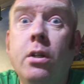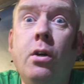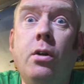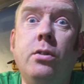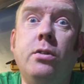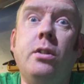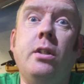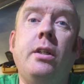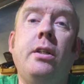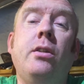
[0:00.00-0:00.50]

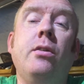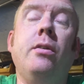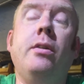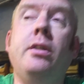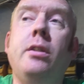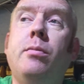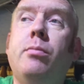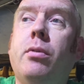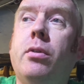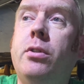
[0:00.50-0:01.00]
constantly doing
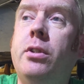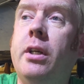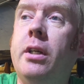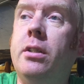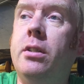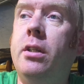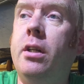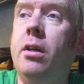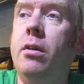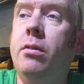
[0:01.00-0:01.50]
these
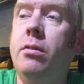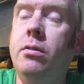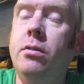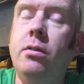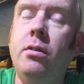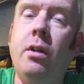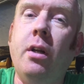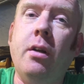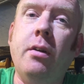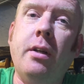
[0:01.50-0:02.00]
projects, you
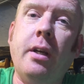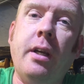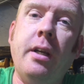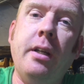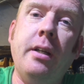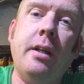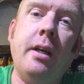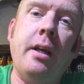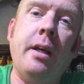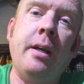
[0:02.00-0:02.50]
know, day
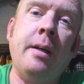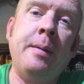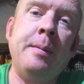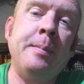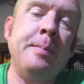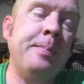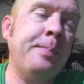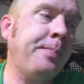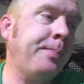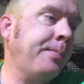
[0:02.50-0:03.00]
in, day out.
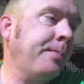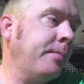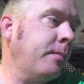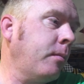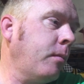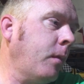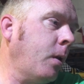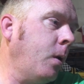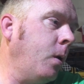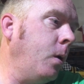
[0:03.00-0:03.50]

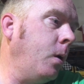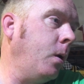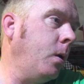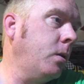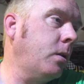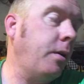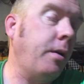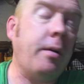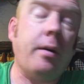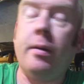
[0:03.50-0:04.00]

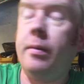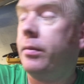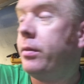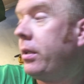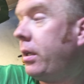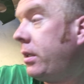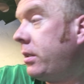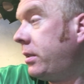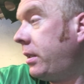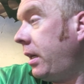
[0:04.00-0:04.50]
So anyway,
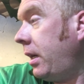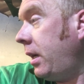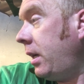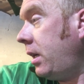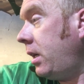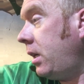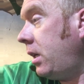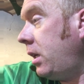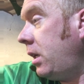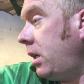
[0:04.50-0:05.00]
so that's that.
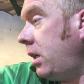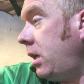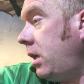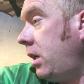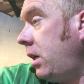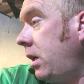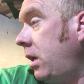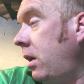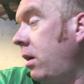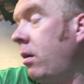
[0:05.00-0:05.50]

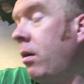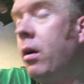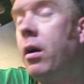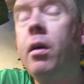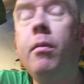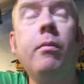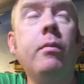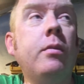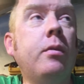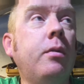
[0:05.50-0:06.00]

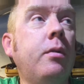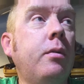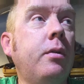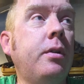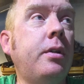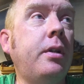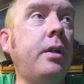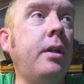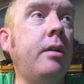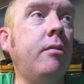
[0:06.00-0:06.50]

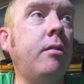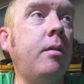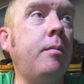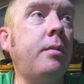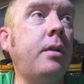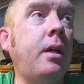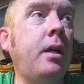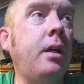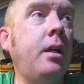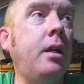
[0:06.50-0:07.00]
Dinner
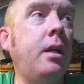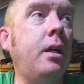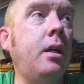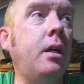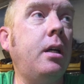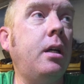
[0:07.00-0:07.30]
update.